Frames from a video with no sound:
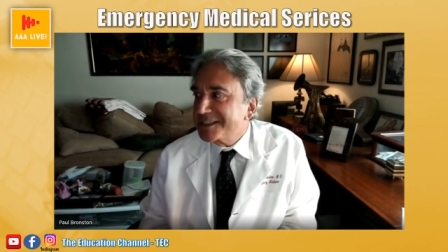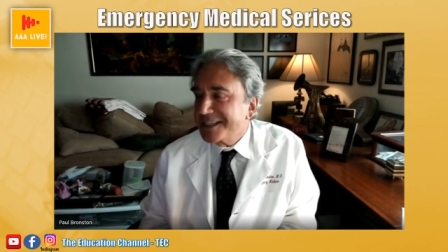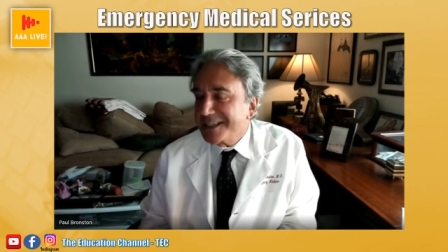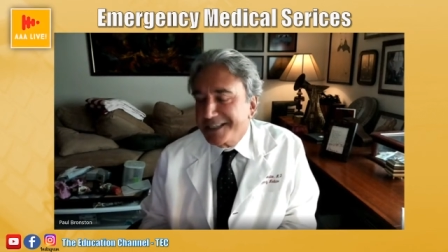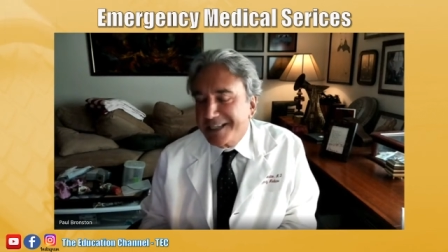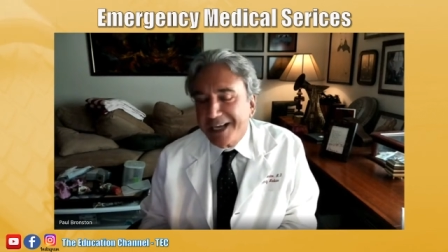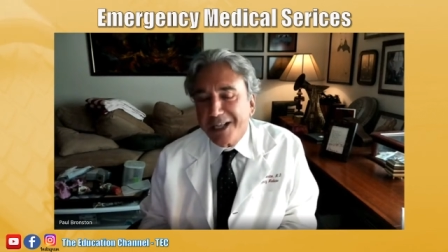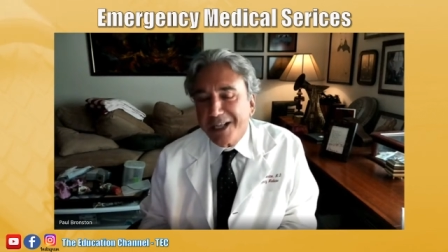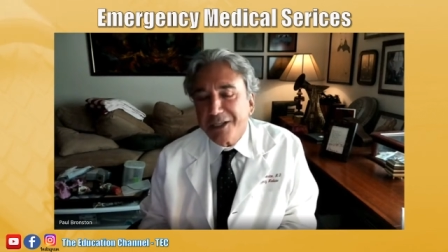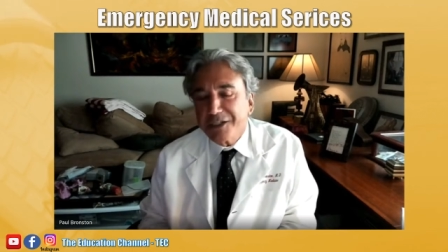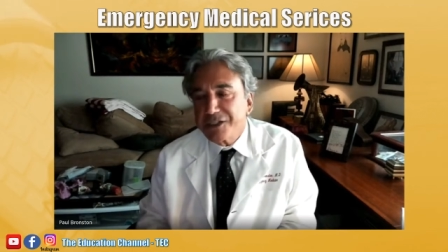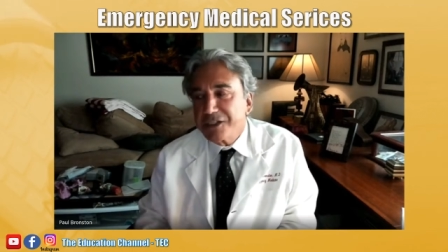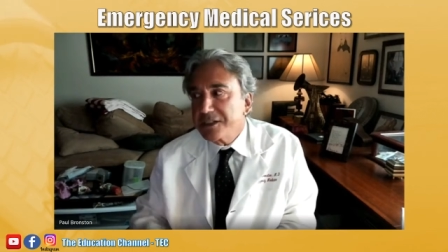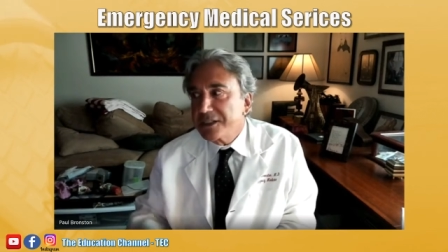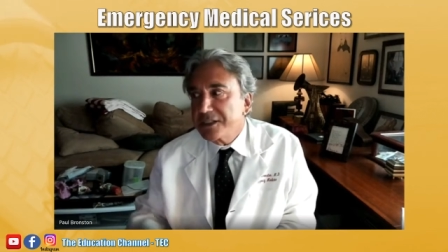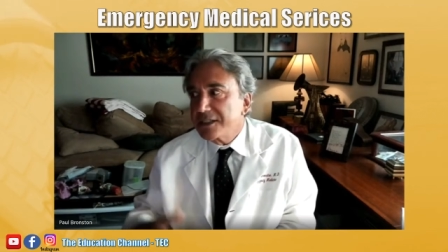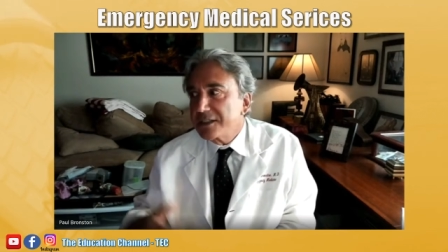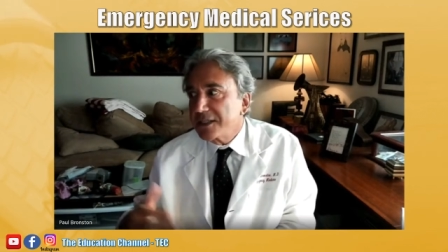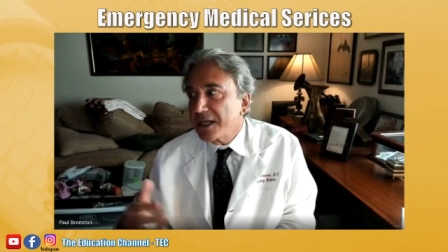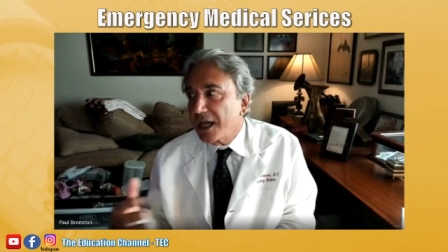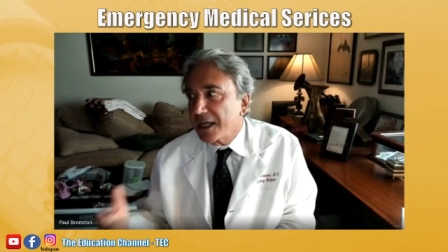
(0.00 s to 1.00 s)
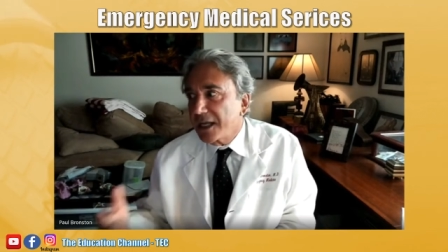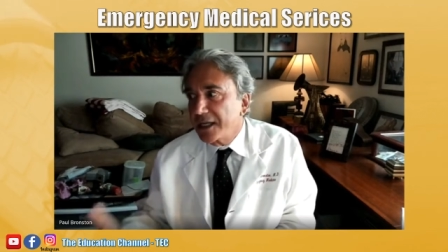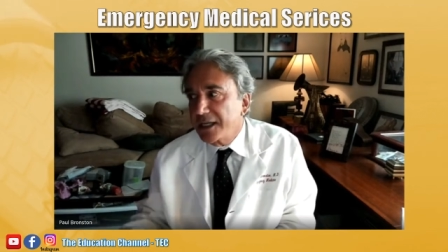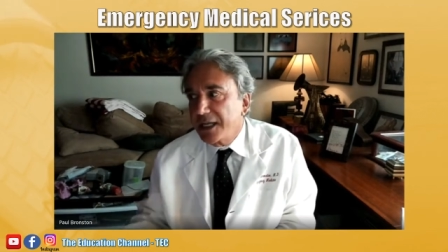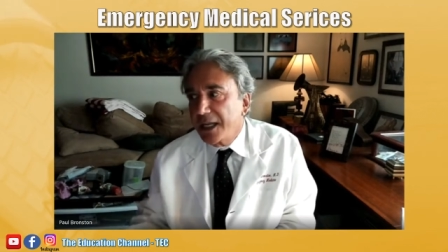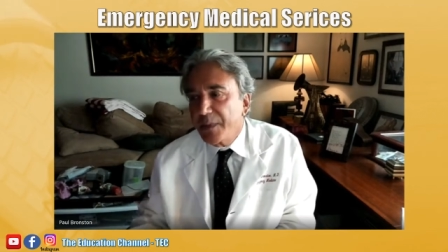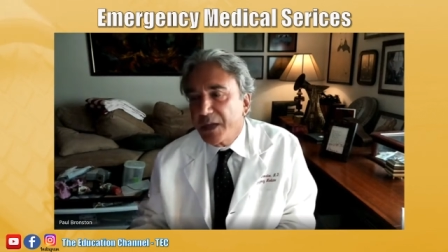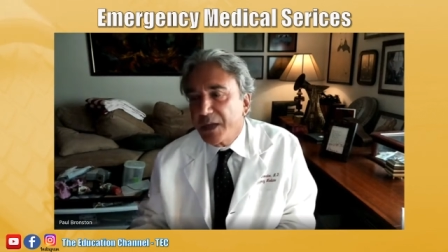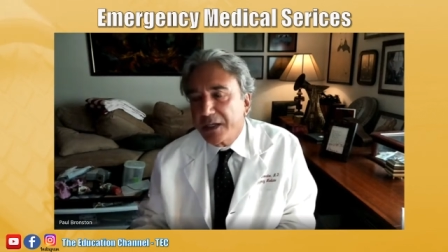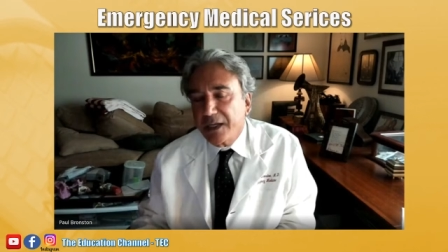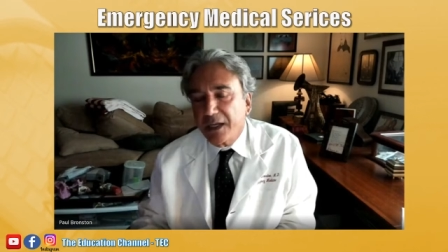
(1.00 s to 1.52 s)
Intelligence is
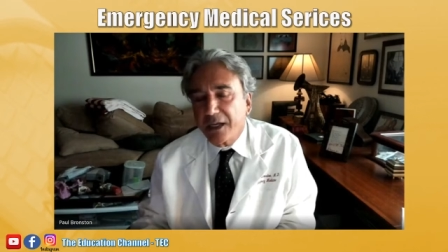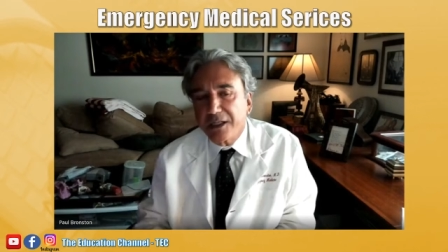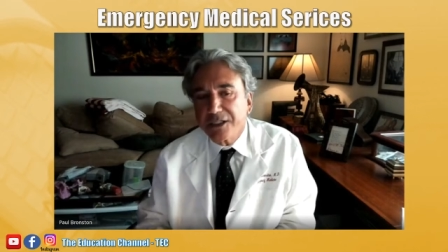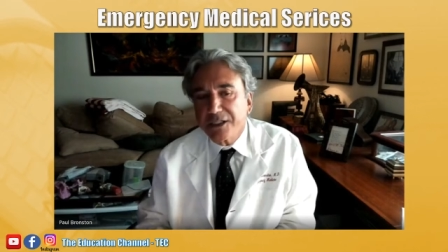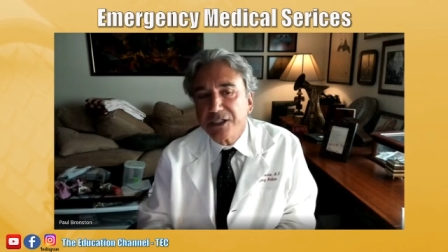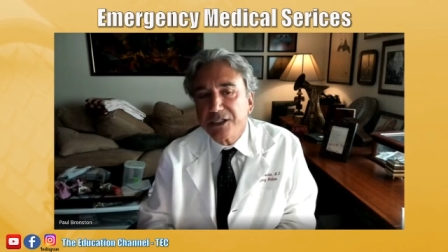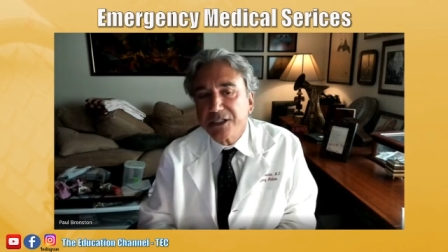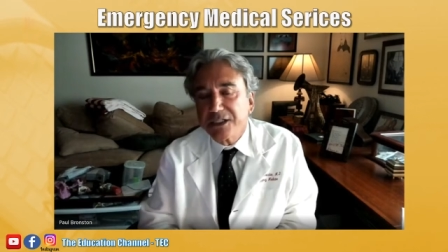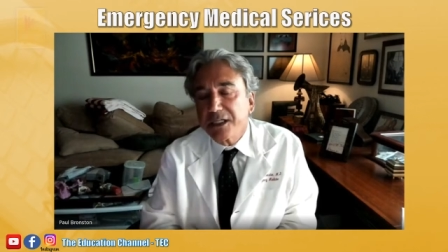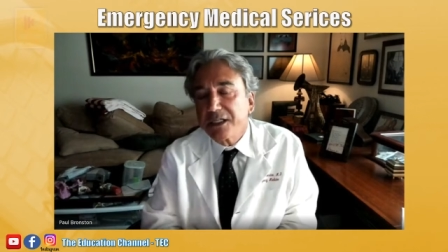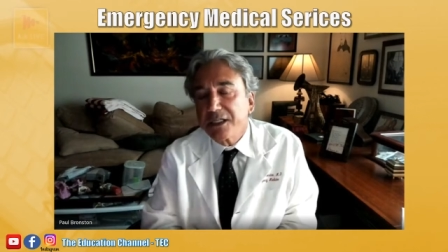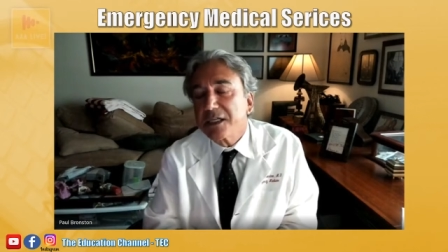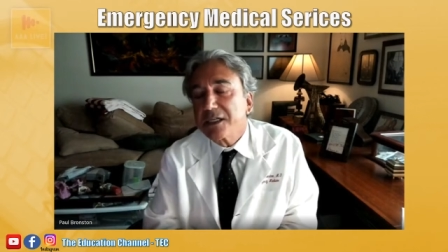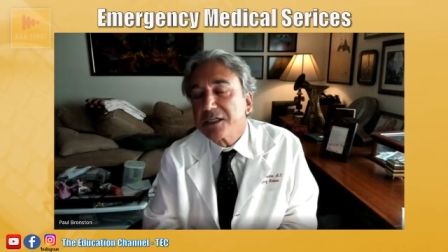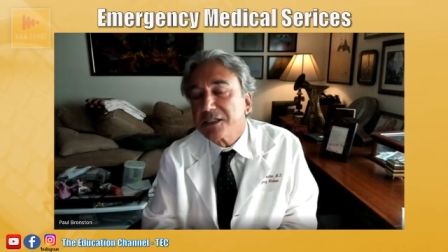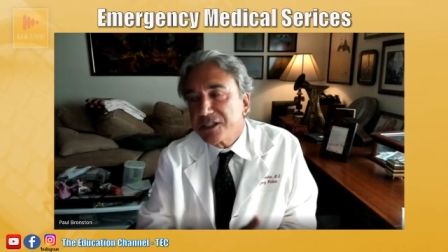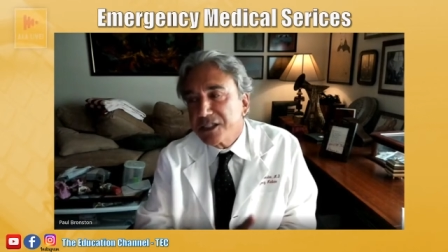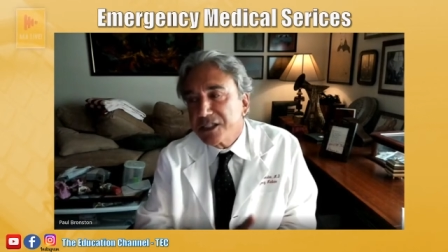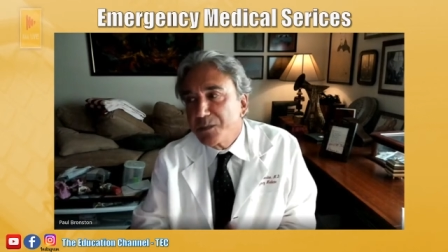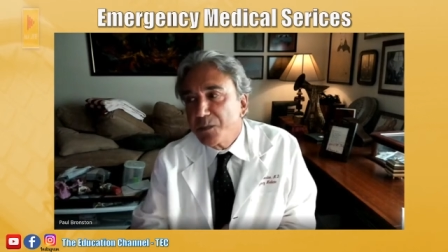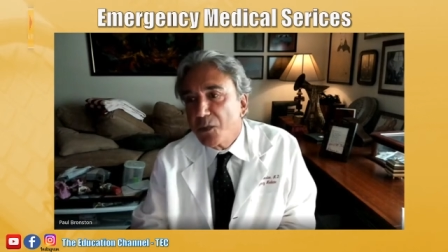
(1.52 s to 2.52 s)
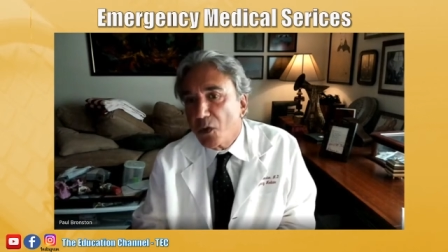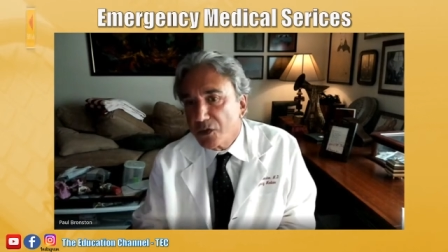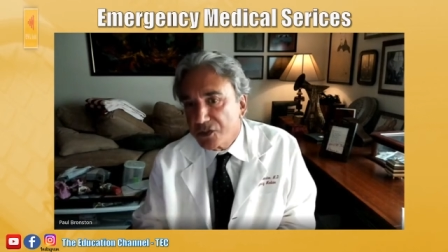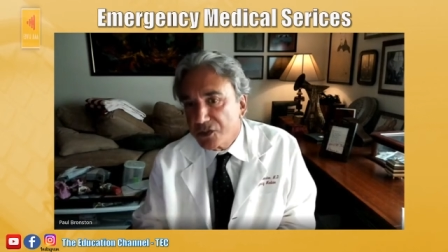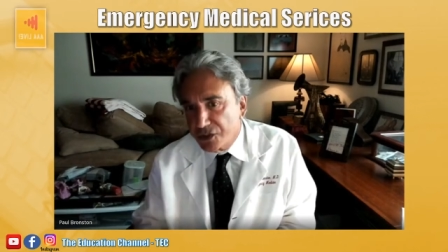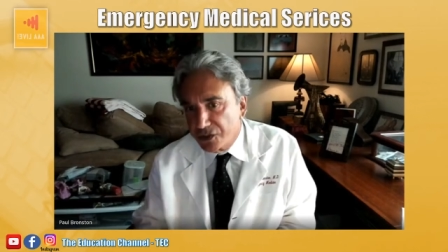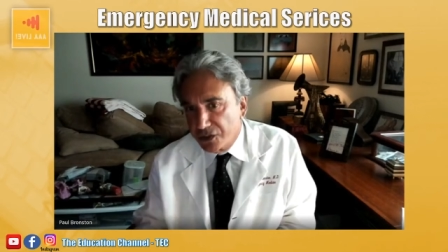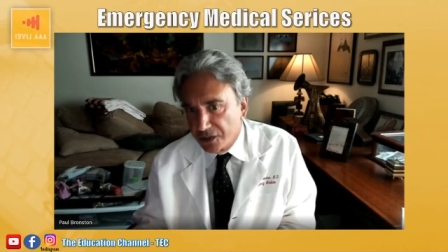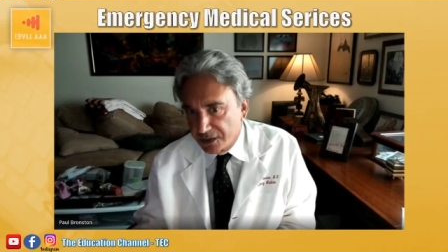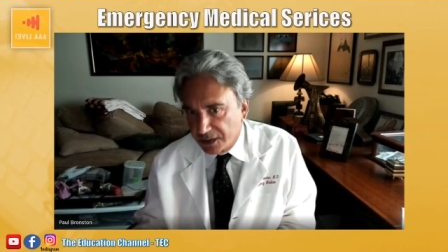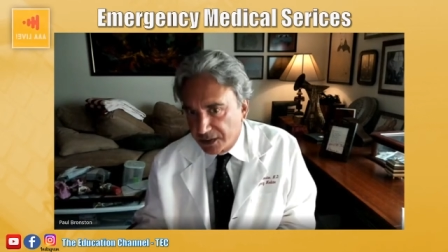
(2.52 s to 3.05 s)
academic intelligence, and there's
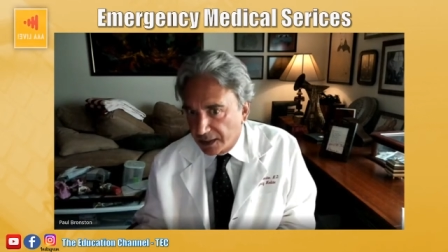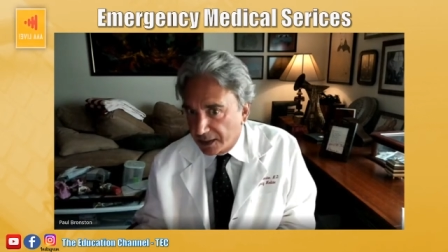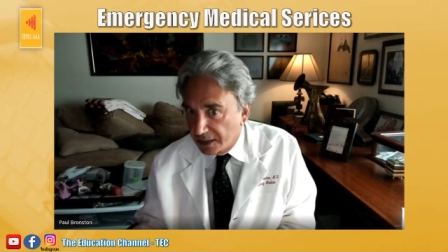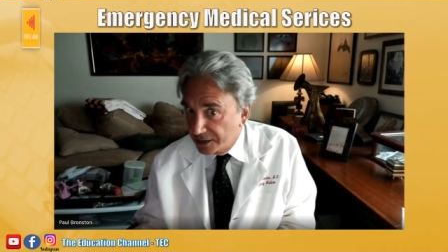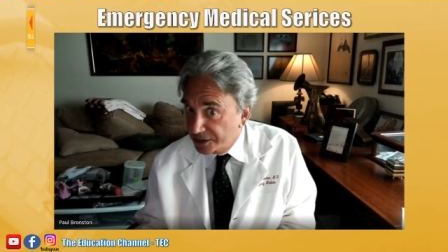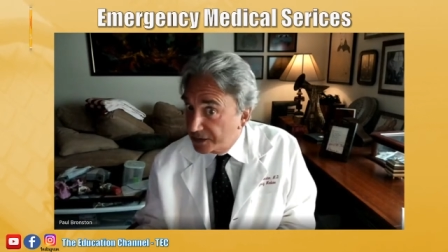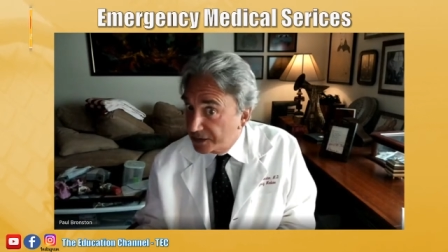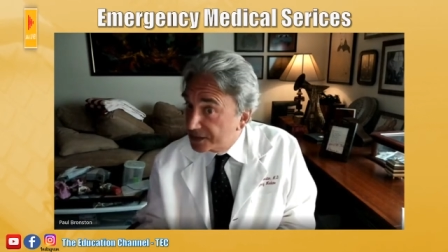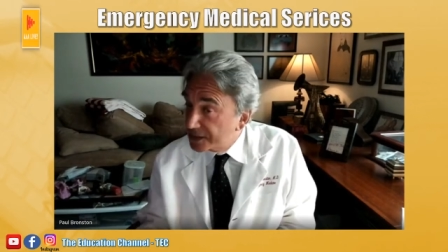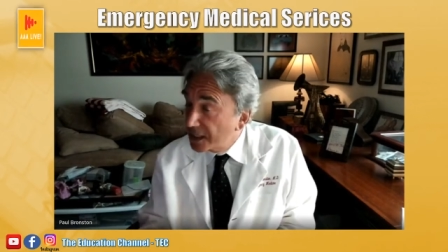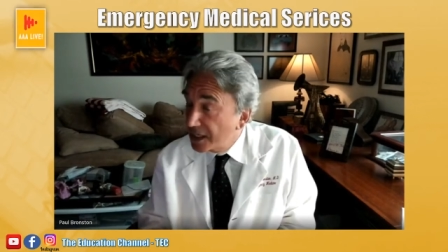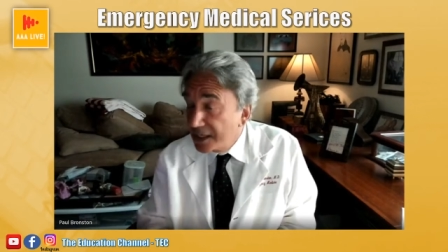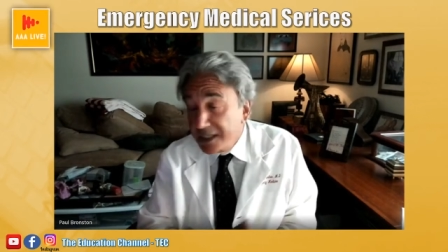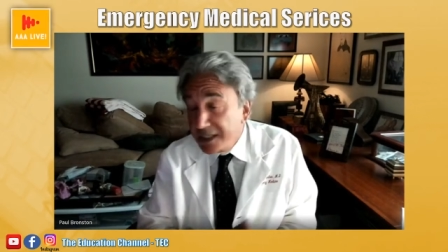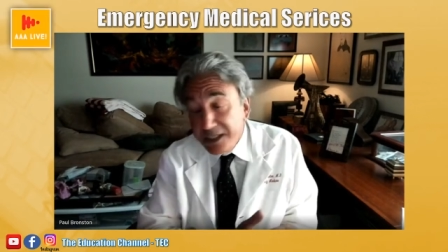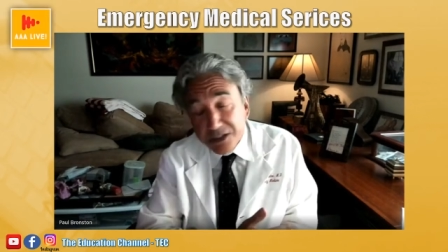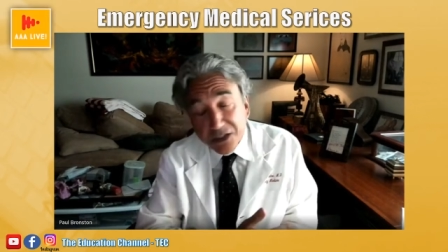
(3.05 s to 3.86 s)
emotional intelligence. These